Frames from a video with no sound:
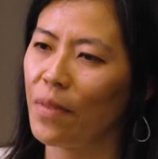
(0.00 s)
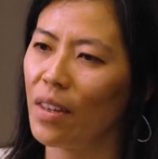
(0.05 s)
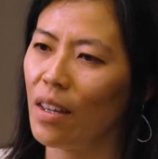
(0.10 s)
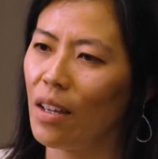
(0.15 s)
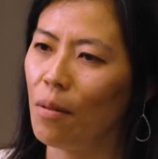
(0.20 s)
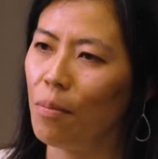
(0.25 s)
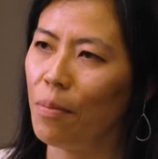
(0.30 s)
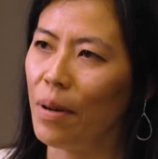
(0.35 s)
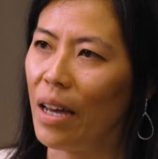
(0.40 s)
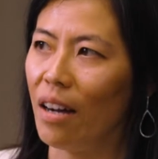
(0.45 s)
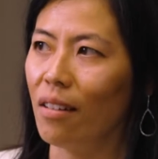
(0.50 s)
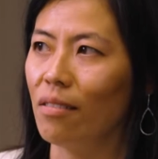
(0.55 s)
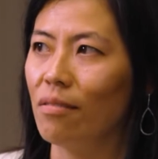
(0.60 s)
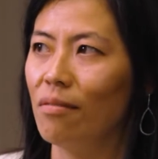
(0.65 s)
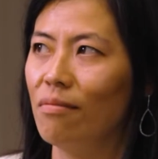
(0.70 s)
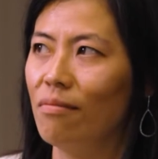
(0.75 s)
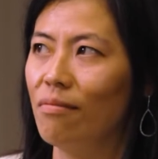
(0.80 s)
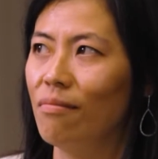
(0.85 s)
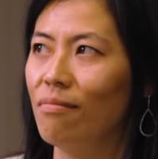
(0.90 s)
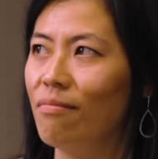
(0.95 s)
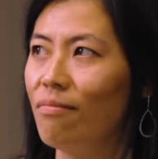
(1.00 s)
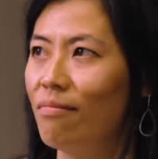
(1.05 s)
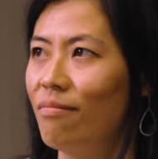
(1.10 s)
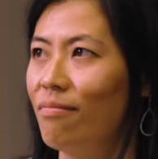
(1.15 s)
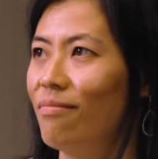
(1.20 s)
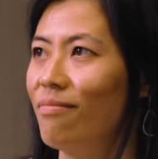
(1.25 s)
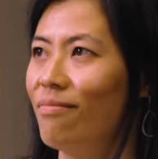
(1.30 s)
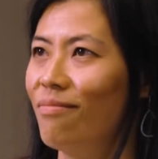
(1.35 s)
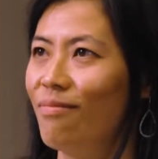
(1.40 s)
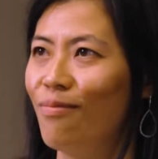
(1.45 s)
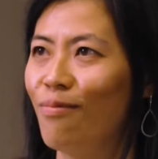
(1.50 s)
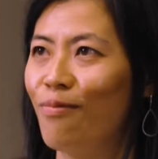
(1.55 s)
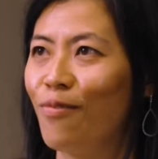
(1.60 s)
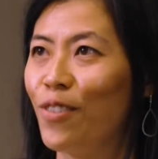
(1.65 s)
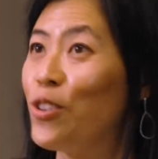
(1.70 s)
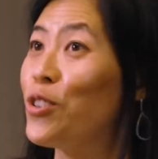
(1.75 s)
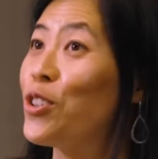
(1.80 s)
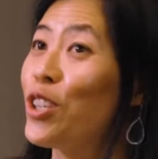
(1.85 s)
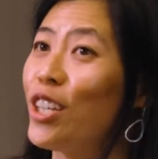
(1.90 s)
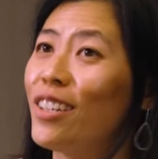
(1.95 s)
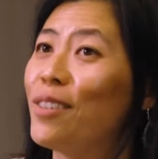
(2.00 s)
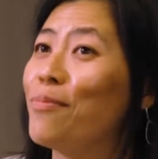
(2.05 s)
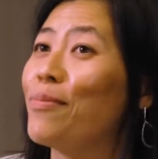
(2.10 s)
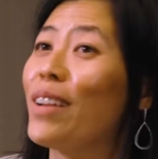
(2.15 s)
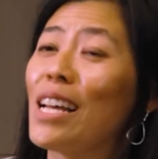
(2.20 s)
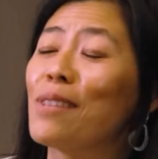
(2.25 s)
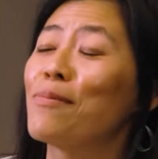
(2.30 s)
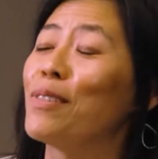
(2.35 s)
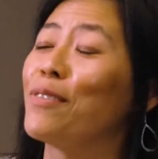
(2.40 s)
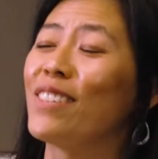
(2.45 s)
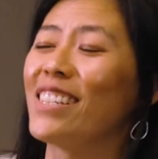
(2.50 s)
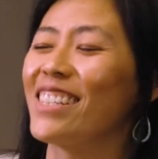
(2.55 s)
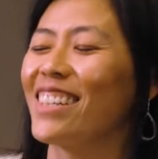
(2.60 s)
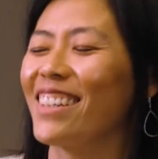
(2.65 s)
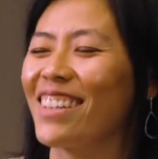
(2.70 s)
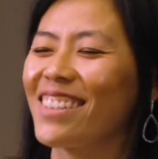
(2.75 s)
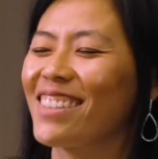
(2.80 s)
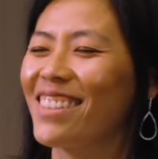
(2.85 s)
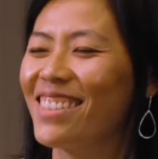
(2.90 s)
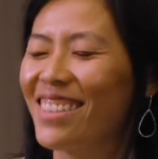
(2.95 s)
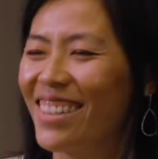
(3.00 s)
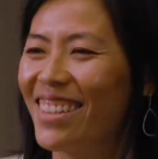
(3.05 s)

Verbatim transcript: about fusion and plasma physics.